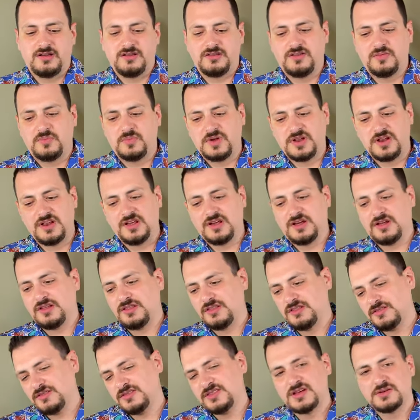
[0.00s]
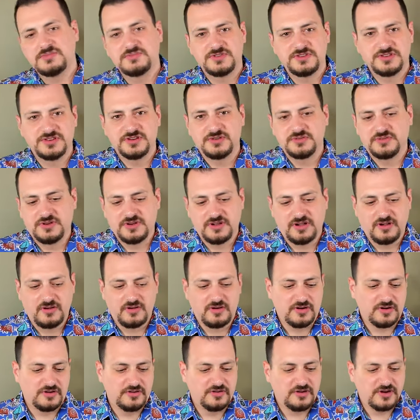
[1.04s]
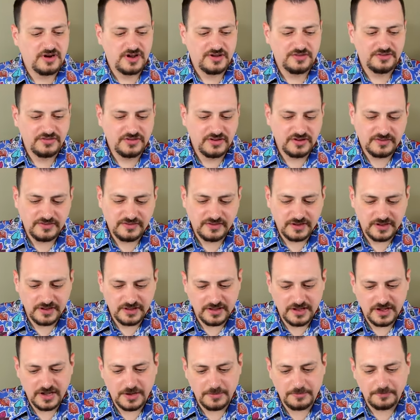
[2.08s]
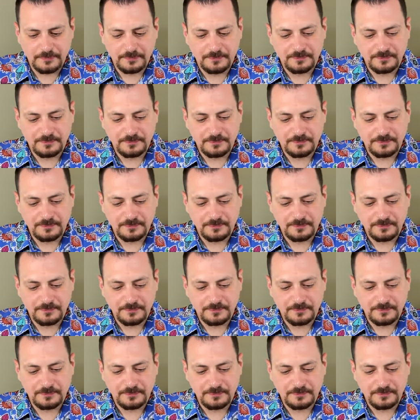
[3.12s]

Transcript: depending on temperature when I chronograph, stuff like that.